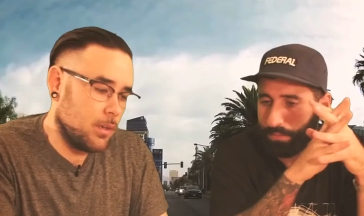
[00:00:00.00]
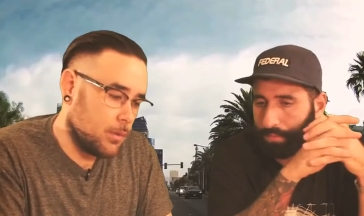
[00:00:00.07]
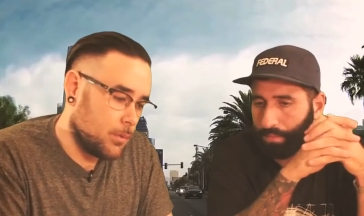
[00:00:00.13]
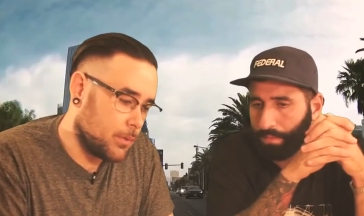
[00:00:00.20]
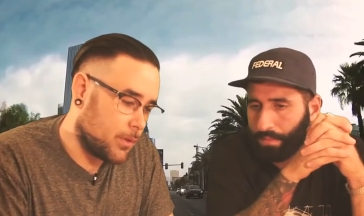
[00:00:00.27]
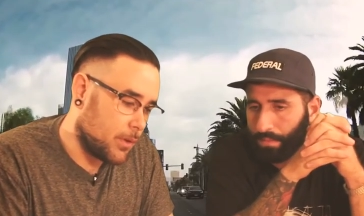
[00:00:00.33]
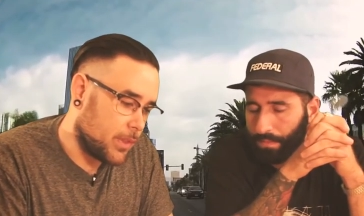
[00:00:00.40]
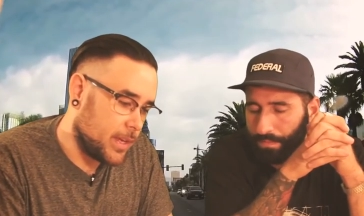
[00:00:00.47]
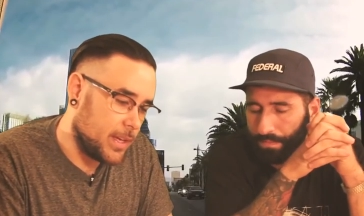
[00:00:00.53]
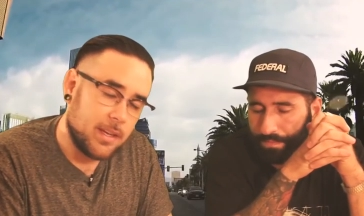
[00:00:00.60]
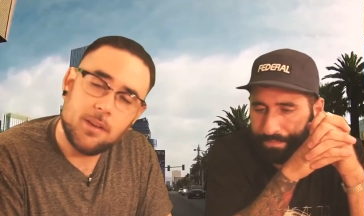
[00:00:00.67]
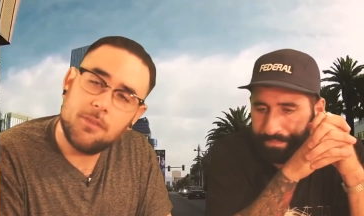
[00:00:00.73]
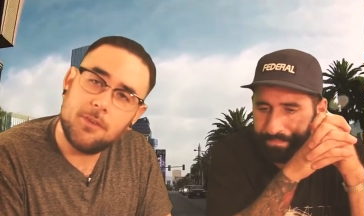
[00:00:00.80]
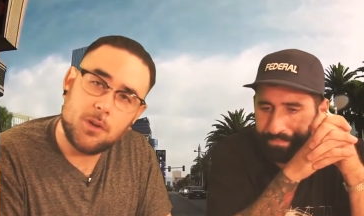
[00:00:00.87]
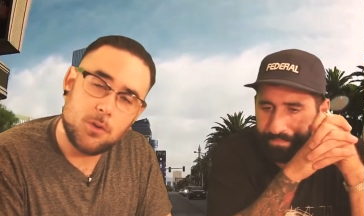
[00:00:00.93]
Speaker 1: We've got
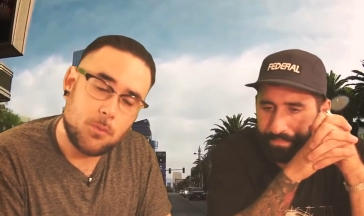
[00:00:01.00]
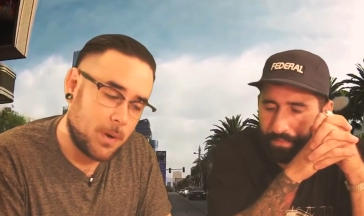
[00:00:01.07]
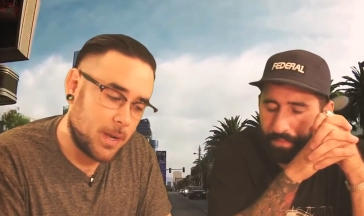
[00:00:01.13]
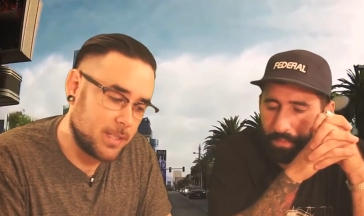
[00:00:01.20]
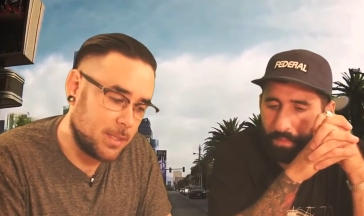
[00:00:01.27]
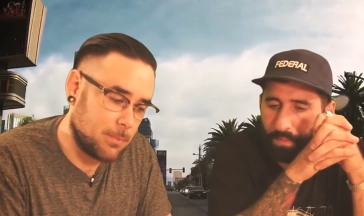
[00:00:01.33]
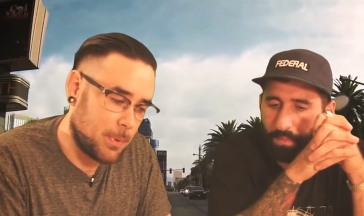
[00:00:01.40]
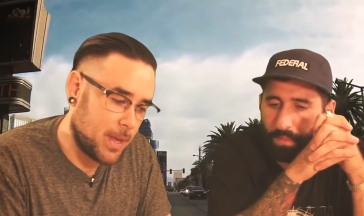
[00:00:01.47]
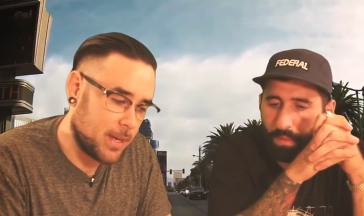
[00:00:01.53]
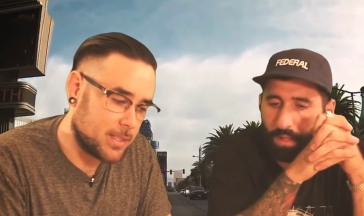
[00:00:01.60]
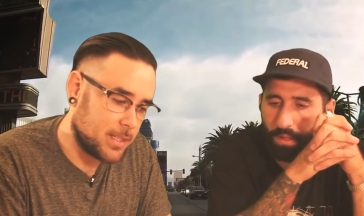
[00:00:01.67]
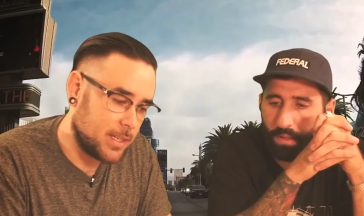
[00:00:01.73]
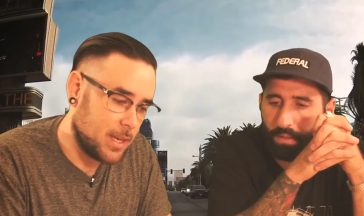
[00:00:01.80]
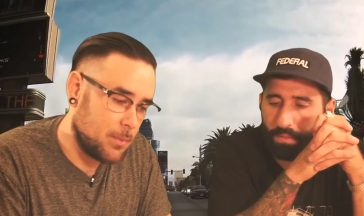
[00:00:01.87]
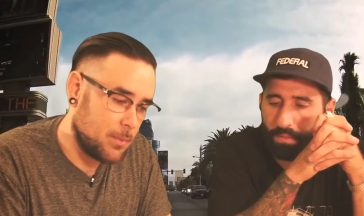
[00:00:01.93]
the Federal plastic
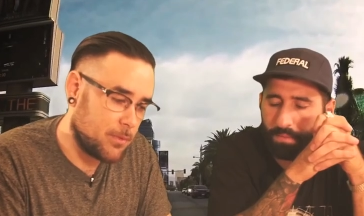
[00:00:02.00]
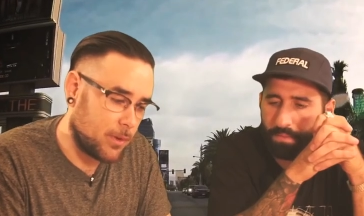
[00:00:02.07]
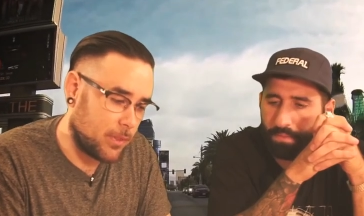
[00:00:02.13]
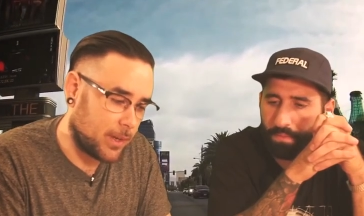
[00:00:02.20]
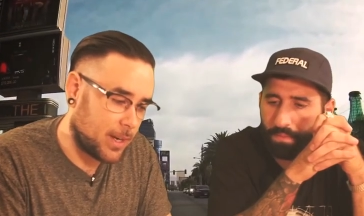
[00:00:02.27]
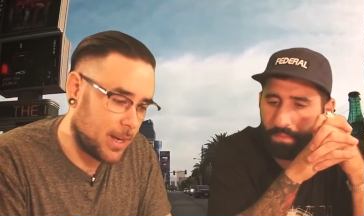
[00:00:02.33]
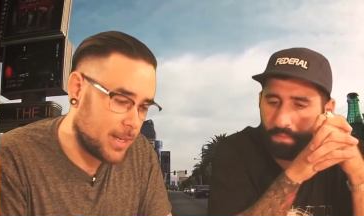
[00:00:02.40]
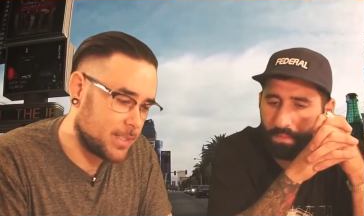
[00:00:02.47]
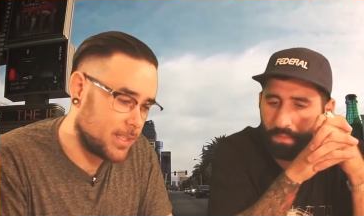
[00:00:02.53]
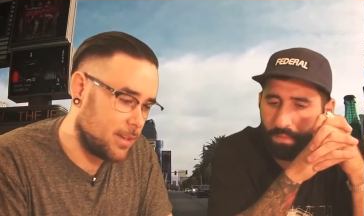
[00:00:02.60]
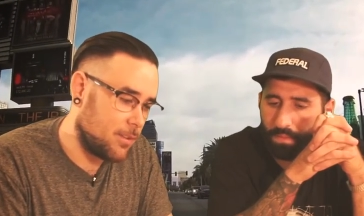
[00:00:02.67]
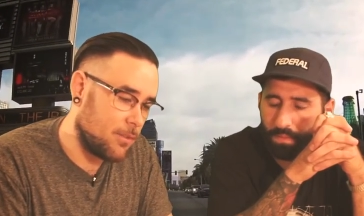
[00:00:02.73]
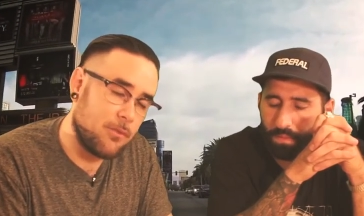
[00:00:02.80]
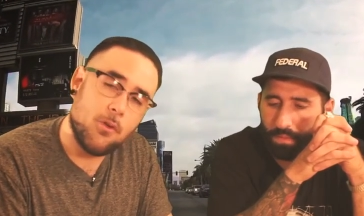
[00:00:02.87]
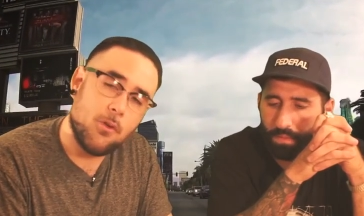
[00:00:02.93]
pegs here. We've got the
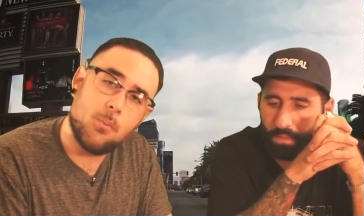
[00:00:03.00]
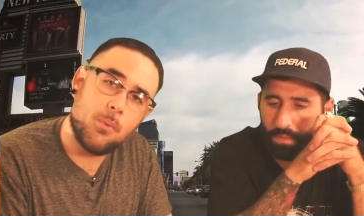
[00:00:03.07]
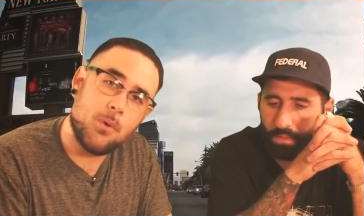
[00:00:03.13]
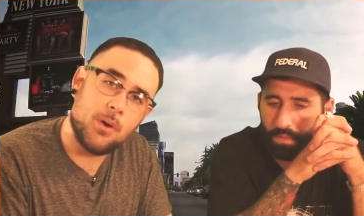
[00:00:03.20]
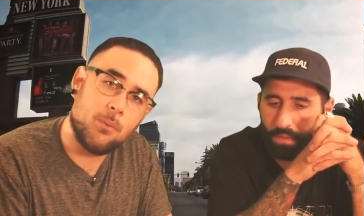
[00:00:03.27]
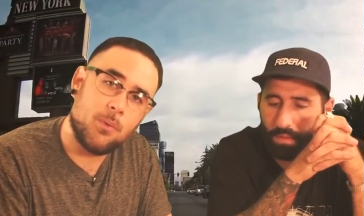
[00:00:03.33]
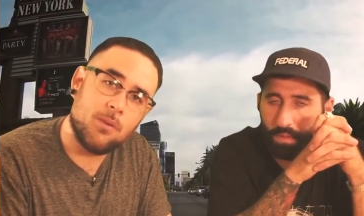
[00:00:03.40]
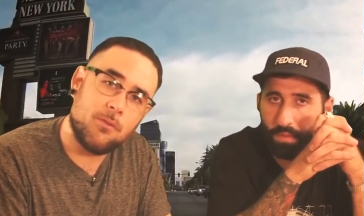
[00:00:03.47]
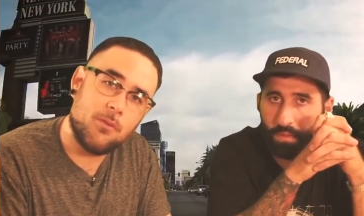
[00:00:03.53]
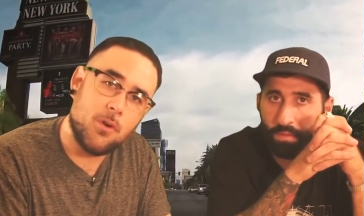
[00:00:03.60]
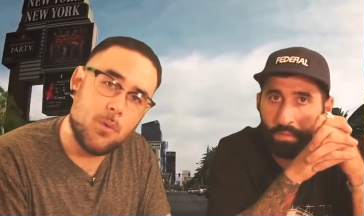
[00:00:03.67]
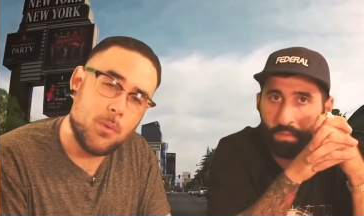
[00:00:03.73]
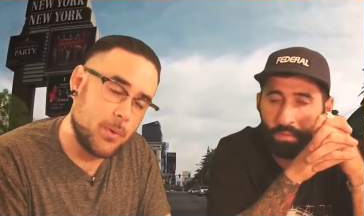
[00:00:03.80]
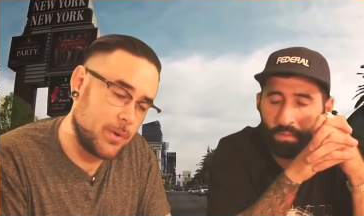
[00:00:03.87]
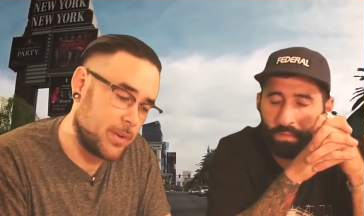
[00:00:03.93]
classic
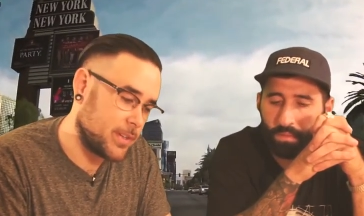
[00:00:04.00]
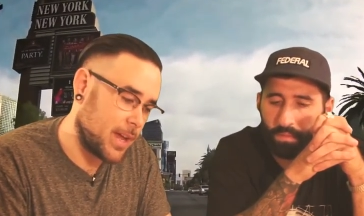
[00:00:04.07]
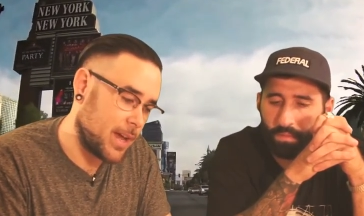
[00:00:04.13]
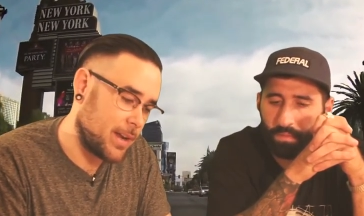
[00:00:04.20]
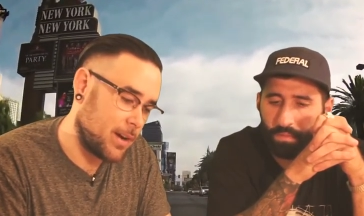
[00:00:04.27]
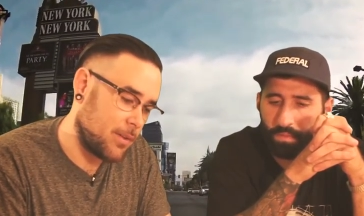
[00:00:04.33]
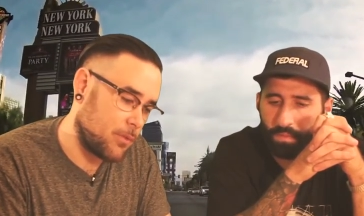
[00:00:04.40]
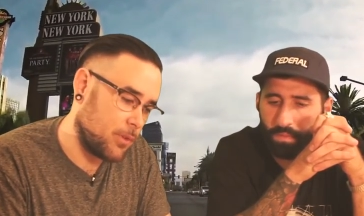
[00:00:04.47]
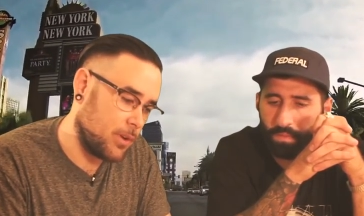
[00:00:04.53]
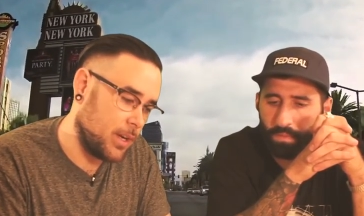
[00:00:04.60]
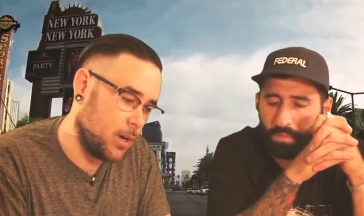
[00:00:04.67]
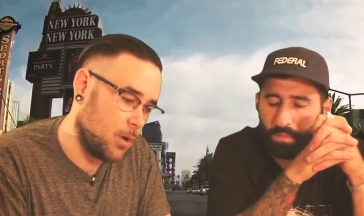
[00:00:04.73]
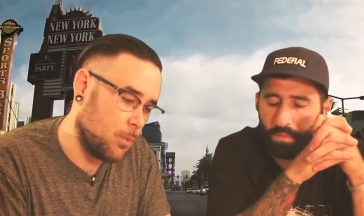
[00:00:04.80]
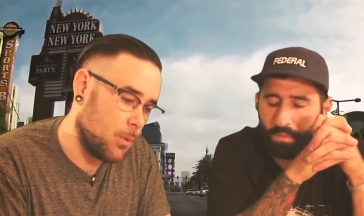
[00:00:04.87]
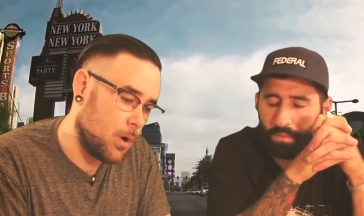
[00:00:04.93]
4.14, which has had out for a
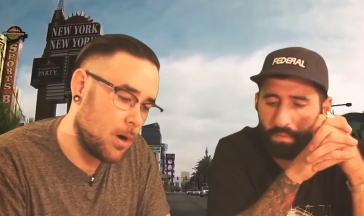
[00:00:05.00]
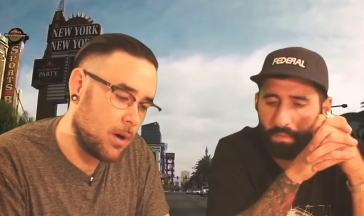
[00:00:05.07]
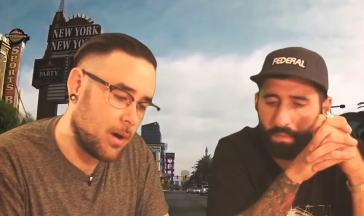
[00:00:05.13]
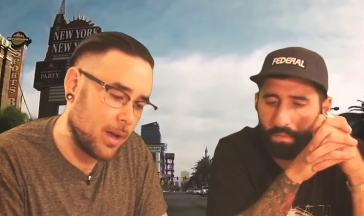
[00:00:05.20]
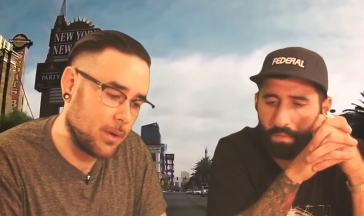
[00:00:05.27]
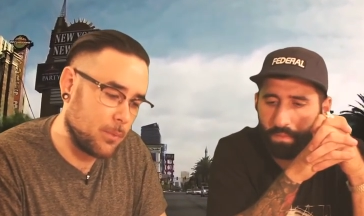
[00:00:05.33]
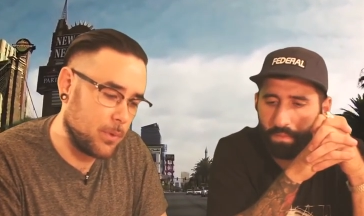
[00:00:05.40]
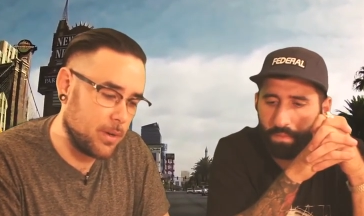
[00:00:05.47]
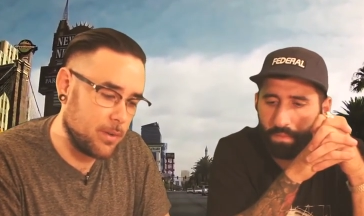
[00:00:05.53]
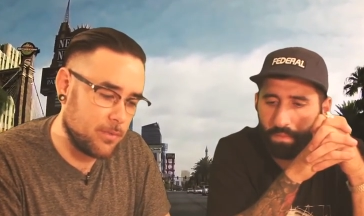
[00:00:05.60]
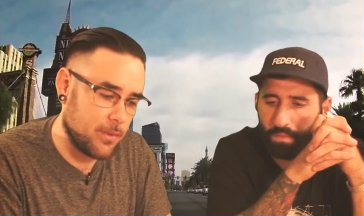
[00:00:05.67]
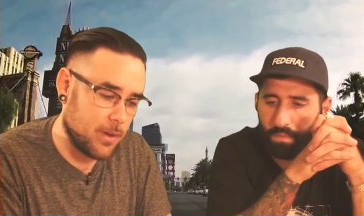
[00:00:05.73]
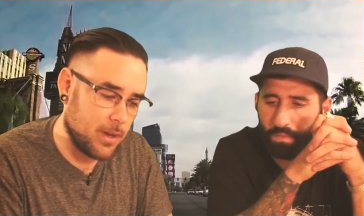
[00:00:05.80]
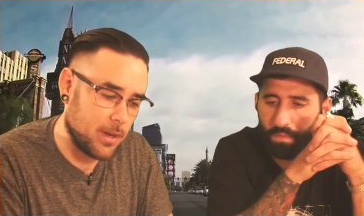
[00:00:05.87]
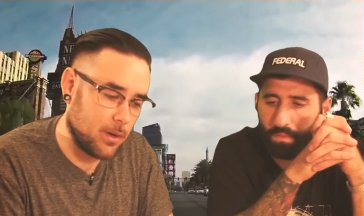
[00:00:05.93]
little while, and
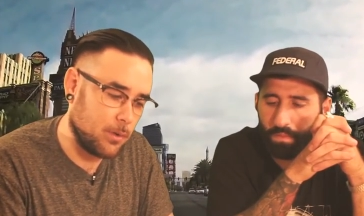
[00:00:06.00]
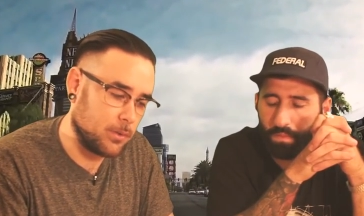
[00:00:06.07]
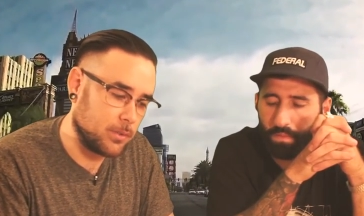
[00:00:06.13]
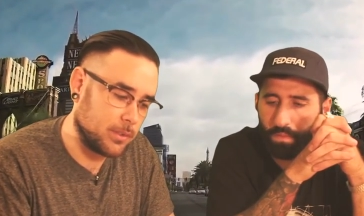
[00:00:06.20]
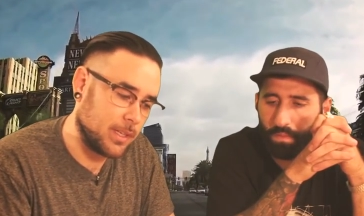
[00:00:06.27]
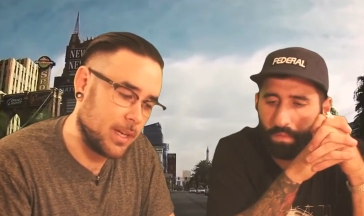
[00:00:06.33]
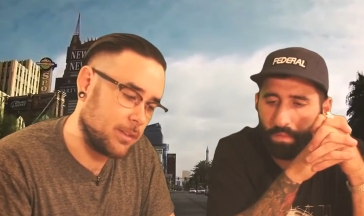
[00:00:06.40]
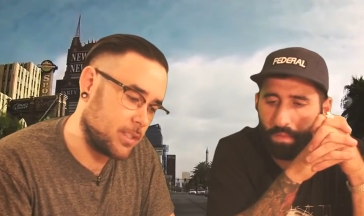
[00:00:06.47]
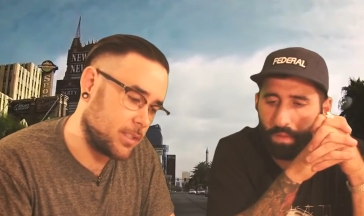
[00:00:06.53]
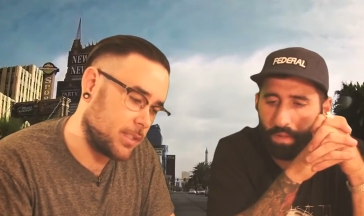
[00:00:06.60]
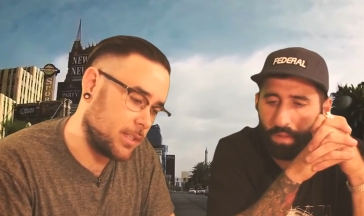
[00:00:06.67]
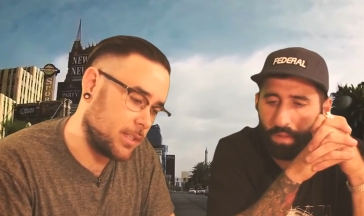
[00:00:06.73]
we've uh, now just